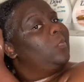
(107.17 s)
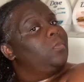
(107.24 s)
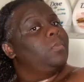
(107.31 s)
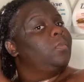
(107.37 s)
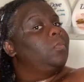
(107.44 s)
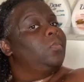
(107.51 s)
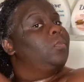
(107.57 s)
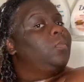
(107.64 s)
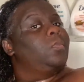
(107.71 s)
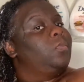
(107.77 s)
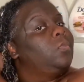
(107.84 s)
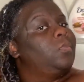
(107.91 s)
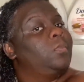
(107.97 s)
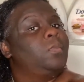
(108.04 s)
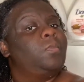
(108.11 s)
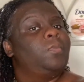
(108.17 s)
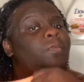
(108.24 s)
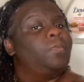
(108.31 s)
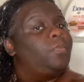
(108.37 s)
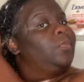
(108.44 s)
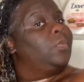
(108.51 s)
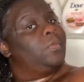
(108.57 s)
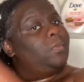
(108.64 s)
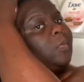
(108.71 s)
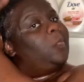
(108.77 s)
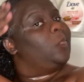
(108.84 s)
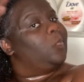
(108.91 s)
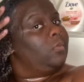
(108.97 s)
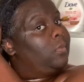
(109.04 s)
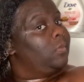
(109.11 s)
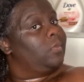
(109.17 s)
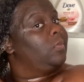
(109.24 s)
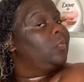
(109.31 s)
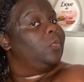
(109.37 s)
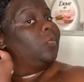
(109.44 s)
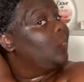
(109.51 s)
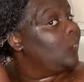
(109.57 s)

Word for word: like I said I have no complaints when it comes to this